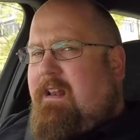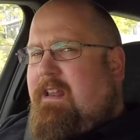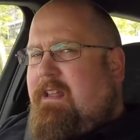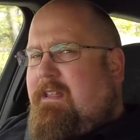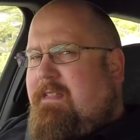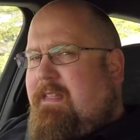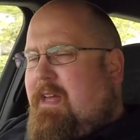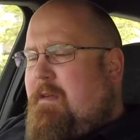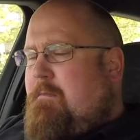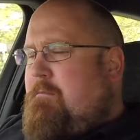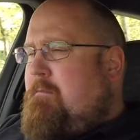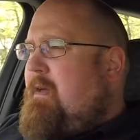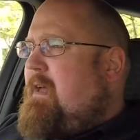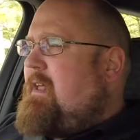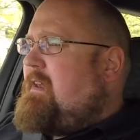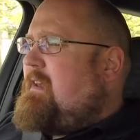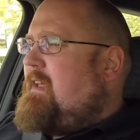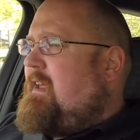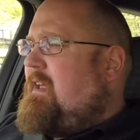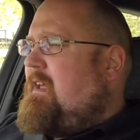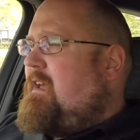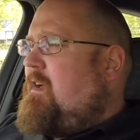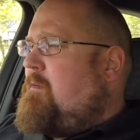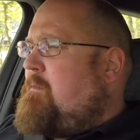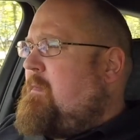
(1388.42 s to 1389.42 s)
that
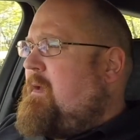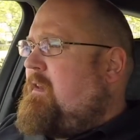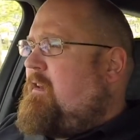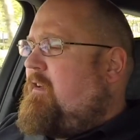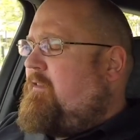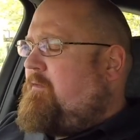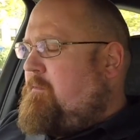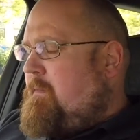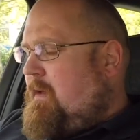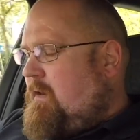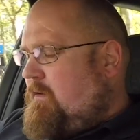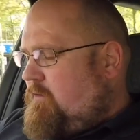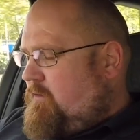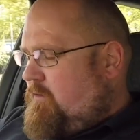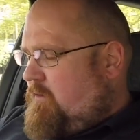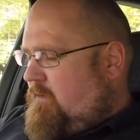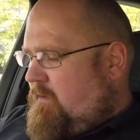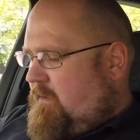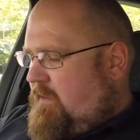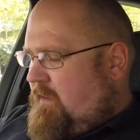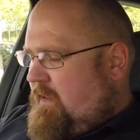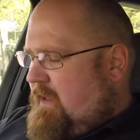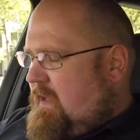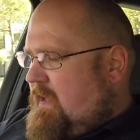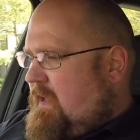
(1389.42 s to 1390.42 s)
many. I mean, I've mentioned
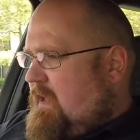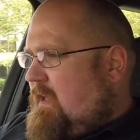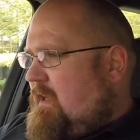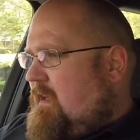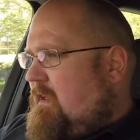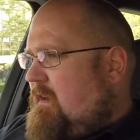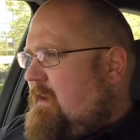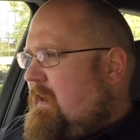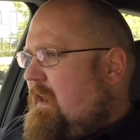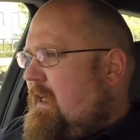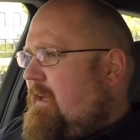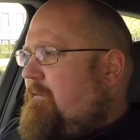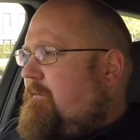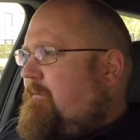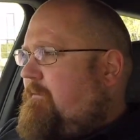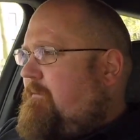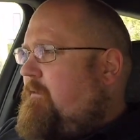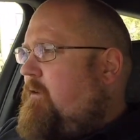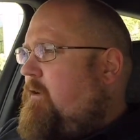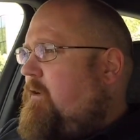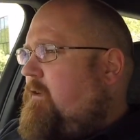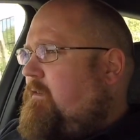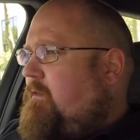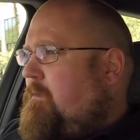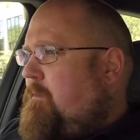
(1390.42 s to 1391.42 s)
the left
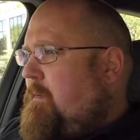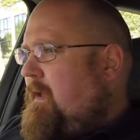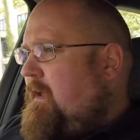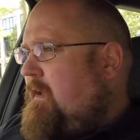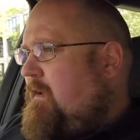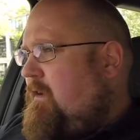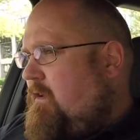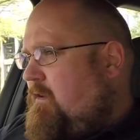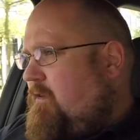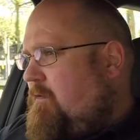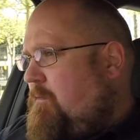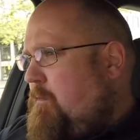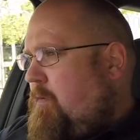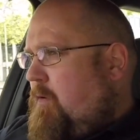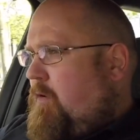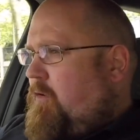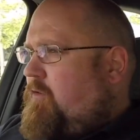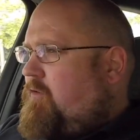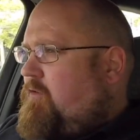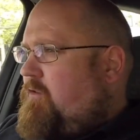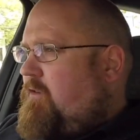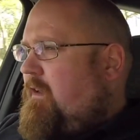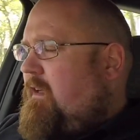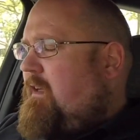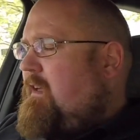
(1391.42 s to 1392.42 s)
foot being kind of
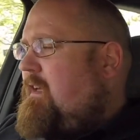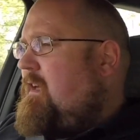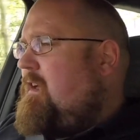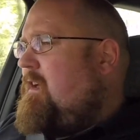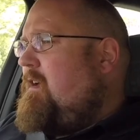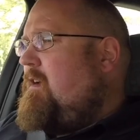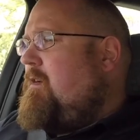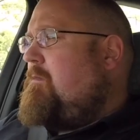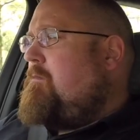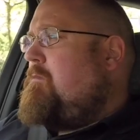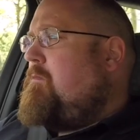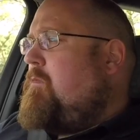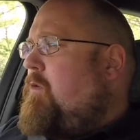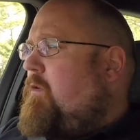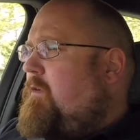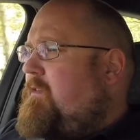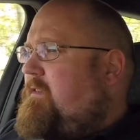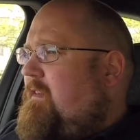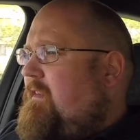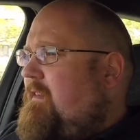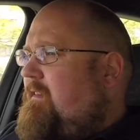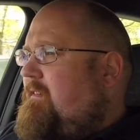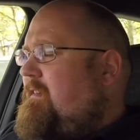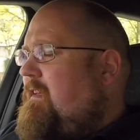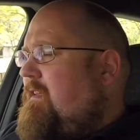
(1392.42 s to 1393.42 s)
pushed more to
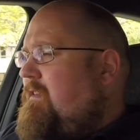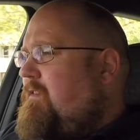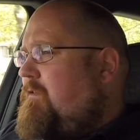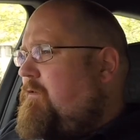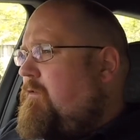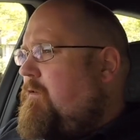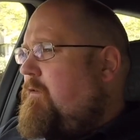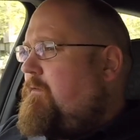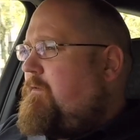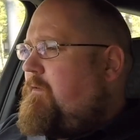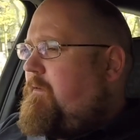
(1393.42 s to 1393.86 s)
the centre of the